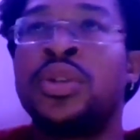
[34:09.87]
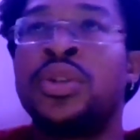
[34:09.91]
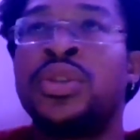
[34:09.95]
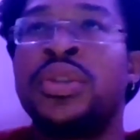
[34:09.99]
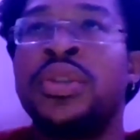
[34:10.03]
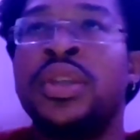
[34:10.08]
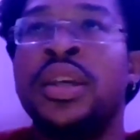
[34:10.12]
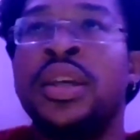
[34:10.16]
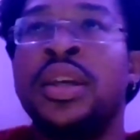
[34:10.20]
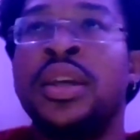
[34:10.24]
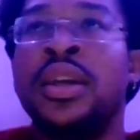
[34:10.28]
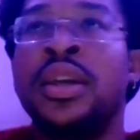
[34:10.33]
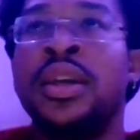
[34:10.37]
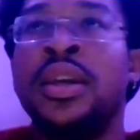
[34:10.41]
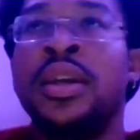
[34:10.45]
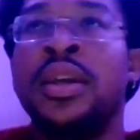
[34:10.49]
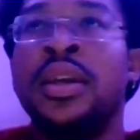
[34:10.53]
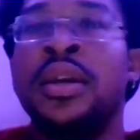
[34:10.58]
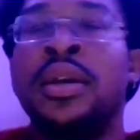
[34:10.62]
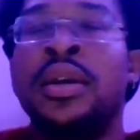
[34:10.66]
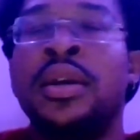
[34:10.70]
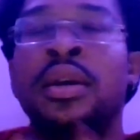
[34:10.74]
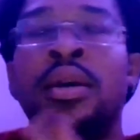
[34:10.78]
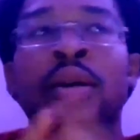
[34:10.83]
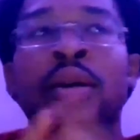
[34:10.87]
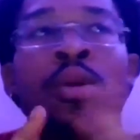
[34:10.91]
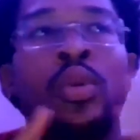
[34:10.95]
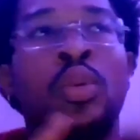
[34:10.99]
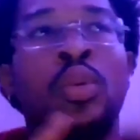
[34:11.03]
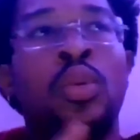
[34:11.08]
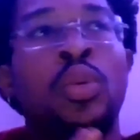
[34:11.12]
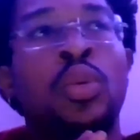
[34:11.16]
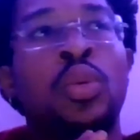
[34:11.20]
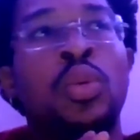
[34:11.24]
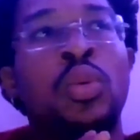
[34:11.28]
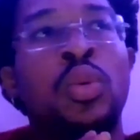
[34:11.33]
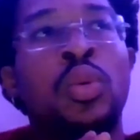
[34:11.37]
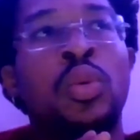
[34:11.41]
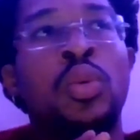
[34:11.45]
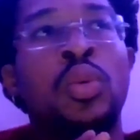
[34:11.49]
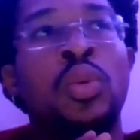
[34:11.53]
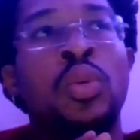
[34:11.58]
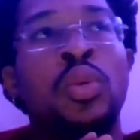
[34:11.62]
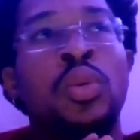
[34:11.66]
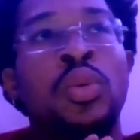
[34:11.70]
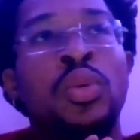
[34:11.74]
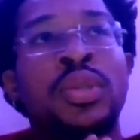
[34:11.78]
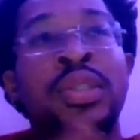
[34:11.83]
the
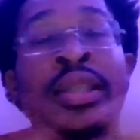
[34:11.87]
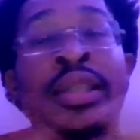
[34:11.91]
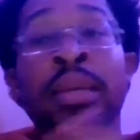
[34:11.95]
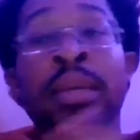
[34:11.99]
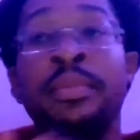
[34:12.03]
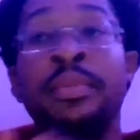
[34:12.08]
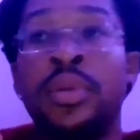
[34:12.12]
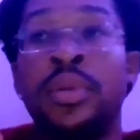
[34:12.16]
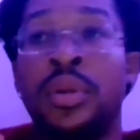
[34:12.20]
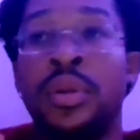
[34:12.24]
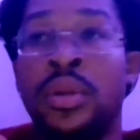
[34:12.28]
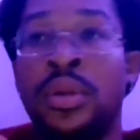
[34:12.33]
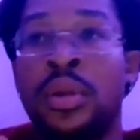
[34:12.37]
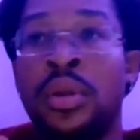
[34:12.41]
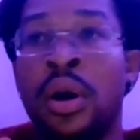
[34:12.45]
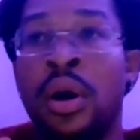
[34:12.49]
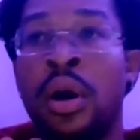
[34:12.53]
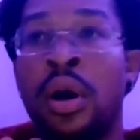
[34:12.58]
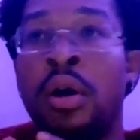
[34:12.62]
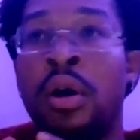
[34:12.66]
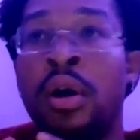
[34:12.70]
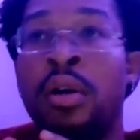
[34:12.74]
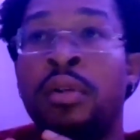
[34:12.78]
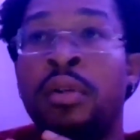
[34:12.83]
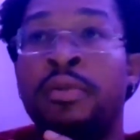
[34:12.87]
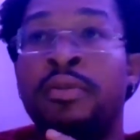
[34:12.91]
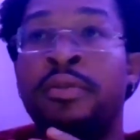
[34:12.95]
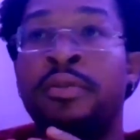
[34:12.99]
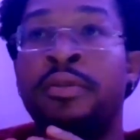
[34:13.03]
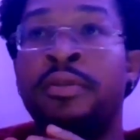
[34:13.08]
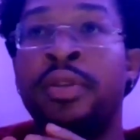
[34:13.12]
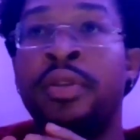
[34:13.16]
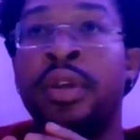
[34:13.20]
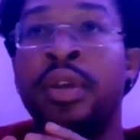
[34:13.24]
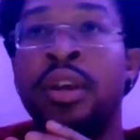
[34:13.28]
symbol of